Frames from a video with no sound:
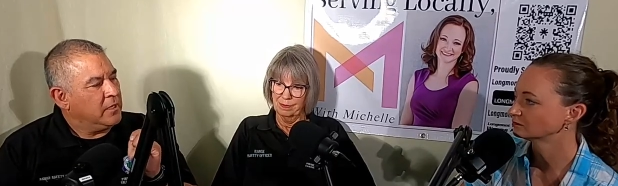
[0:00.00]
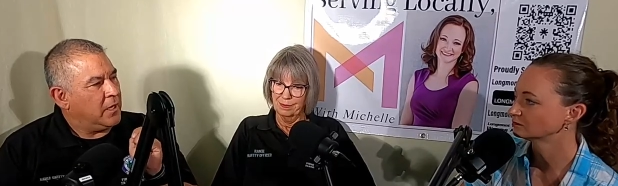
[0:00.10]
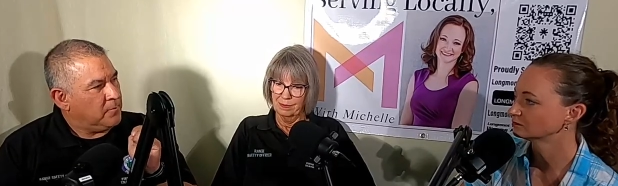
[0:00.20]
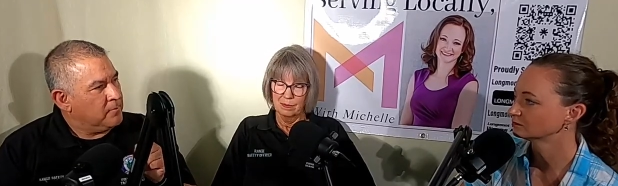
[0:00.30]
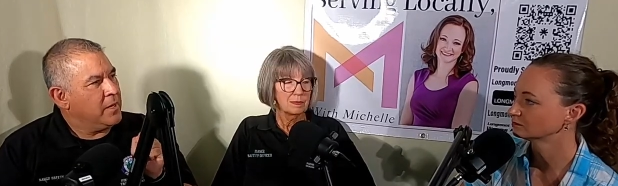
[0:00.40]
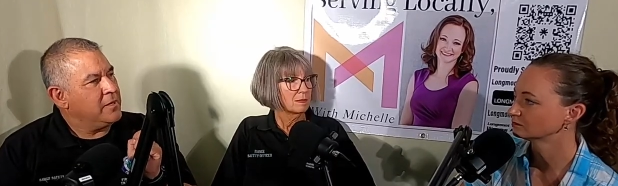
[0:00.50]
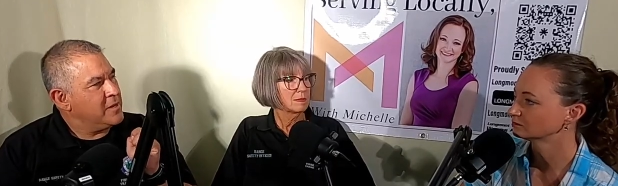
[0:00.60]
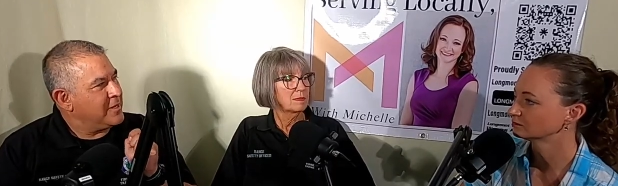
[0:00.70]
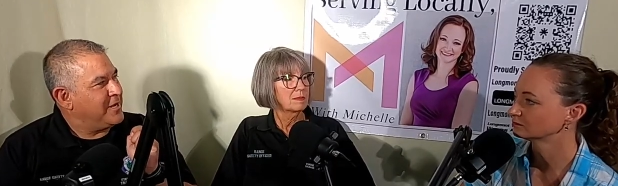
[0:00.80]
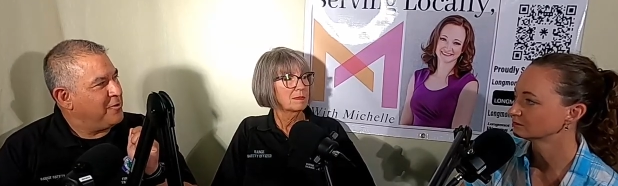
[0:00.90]
Speaker 1: I might
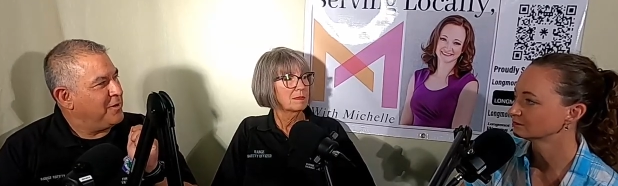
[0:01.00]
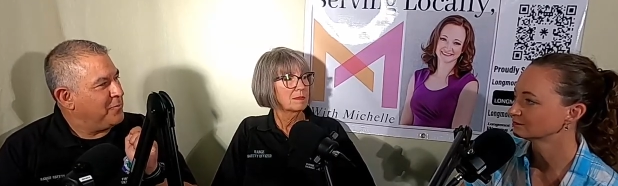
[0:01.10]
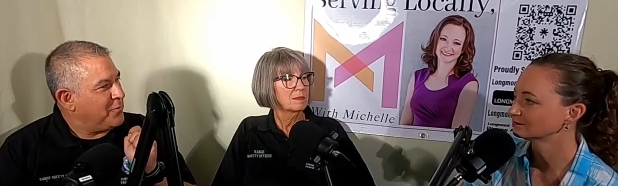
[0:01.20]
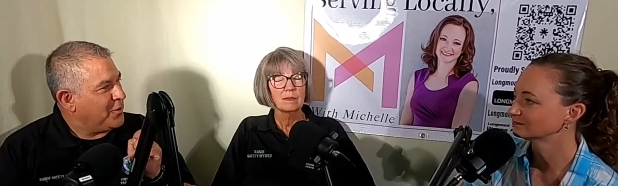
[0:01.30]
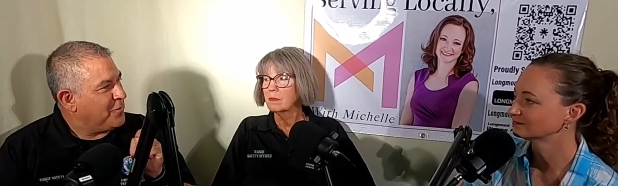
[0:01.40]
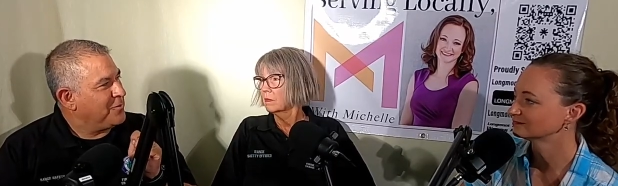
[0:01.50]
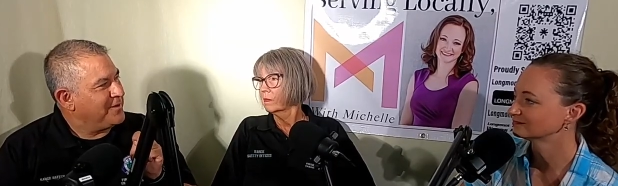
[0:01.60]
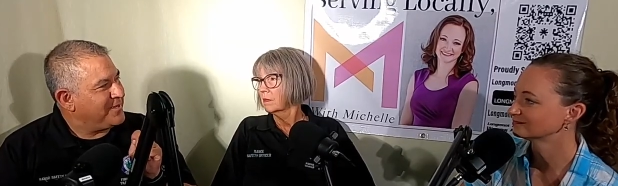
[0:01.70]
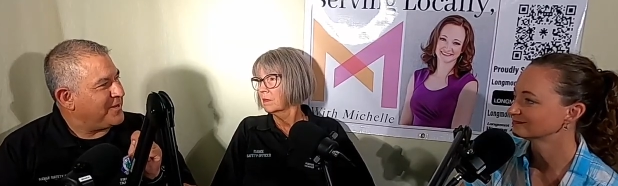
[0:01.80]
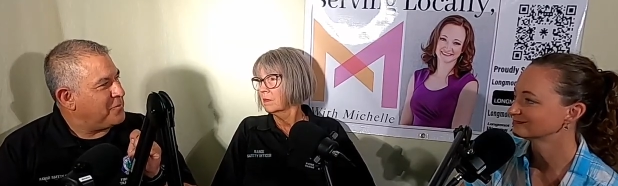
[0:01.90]
not carry in
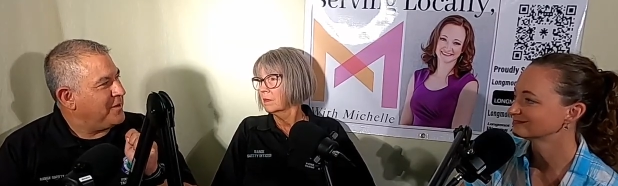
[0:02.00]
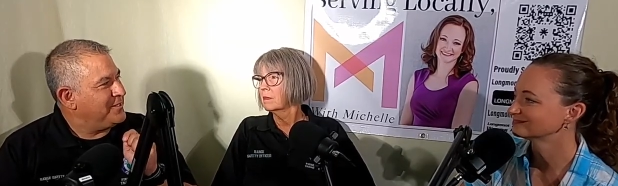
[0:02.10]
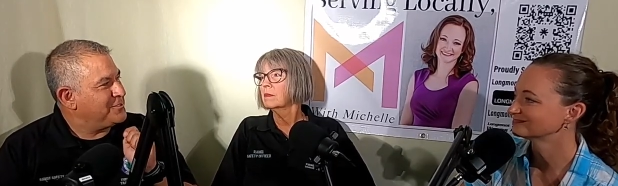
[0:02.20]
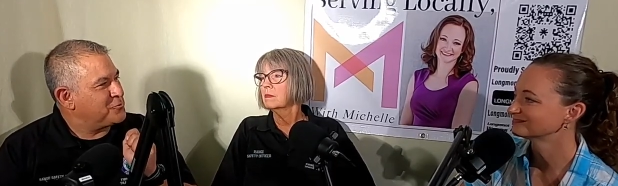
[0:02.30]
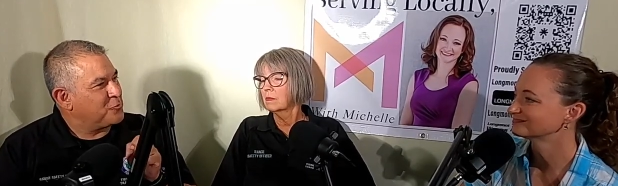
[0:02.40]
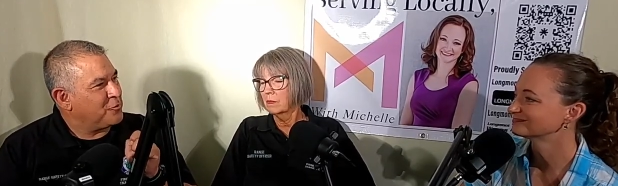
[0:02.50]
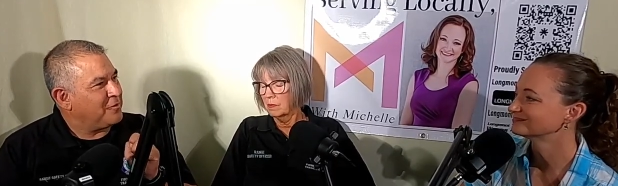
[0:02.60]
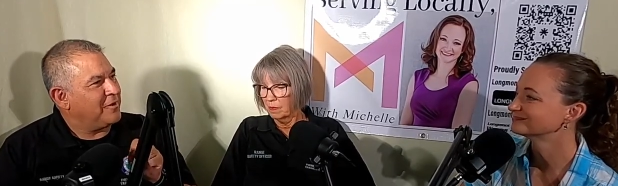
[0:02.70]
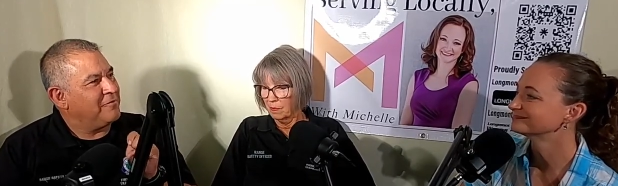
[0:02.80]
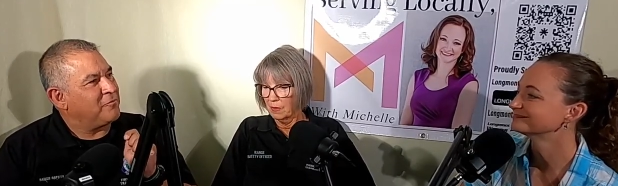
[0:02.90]
public. I might mm-hmm. just
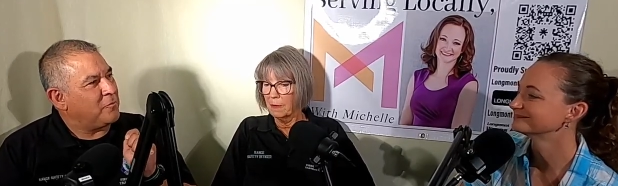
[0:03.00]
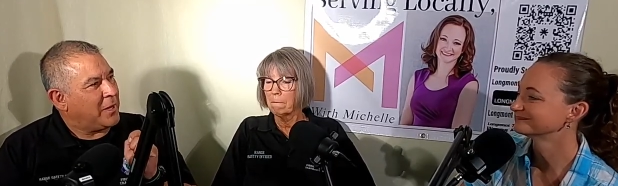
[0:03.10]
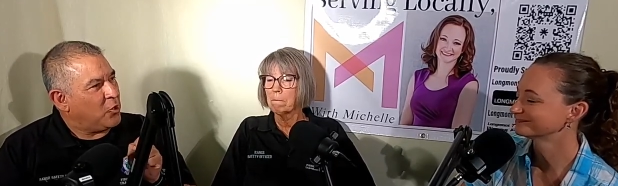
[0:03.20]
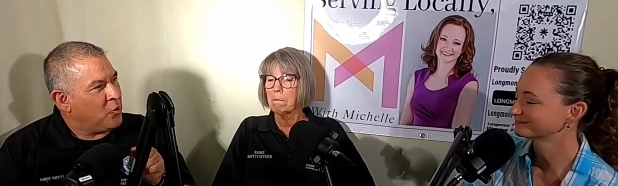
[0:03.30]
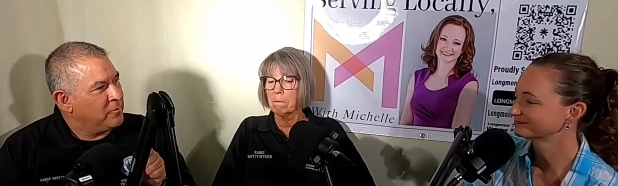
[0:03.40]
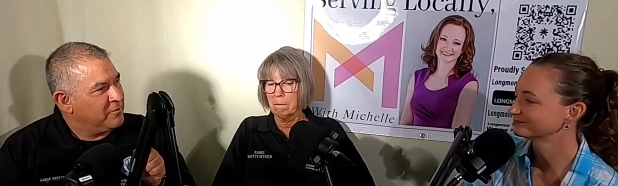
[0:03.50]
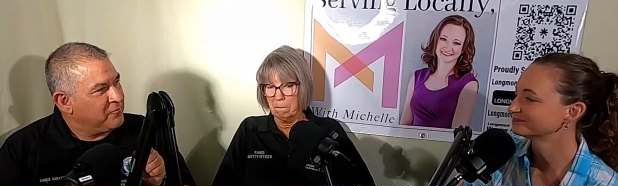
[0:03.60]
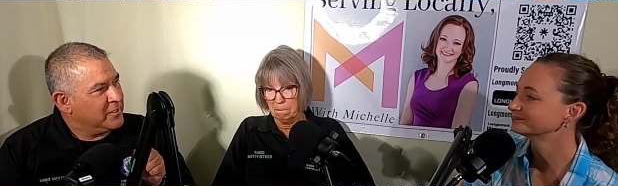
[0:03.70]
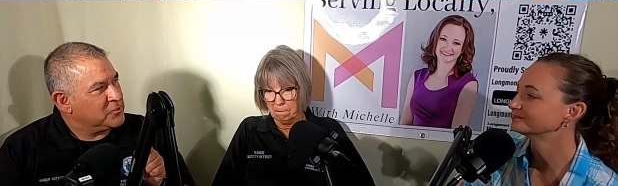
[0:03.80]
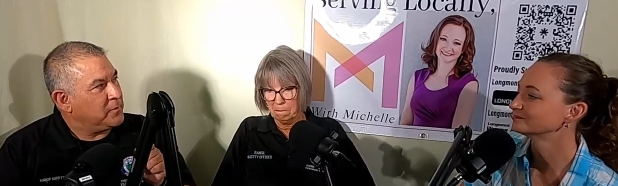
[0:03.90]
work on it for my home
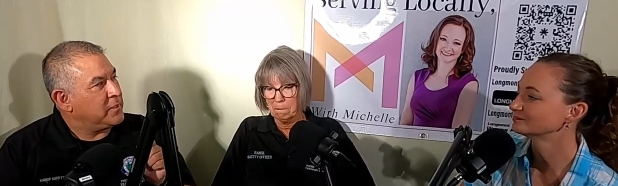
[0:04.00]
defense